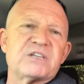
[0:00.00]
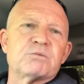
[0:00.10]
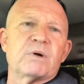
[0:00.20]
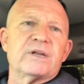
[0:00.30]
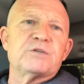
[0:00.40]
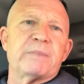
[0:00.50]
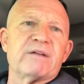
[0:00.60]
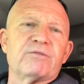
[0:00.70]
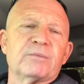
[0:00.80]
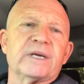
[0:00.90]
what it's
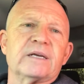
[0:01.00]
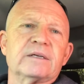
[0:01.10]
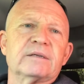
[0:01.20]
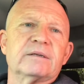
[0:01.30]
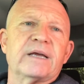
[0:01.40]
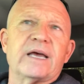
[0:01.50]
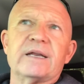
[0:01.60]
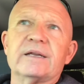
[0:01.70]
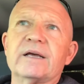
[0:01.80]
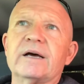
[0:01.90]
been for me,
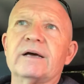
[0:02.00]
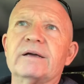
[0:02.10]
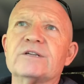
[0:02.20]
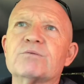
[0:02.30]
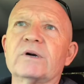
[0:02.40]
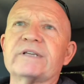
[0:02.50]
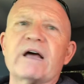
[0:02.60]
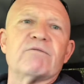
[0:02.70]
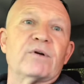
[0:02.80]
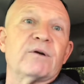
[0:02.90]
and it's worked
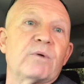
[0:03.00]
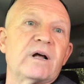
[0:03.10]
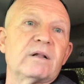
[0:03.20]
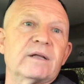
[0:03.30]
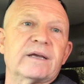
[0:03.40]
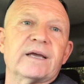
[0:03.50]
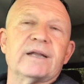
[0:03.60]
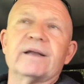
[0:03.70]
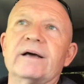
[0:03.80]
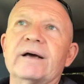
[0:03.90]
out very well.
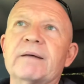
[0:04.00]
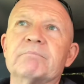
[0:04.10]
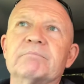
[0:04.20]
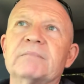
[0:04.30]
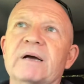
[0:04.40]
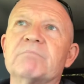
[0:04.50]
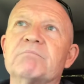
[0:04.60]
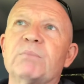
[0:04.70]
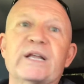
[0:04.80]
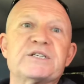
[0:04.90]
And I'm
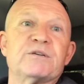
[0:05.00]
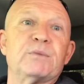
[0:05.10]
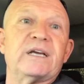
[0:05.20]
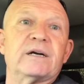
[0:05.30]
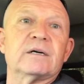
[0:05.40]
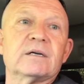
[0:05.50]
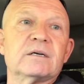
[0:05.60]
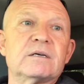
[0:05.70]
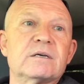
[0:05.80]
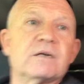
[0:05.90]
blessed to be here
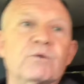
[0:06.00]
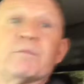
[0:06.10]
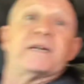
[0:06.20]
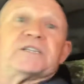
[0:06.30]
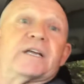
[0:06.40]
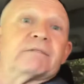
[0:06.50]
with my son,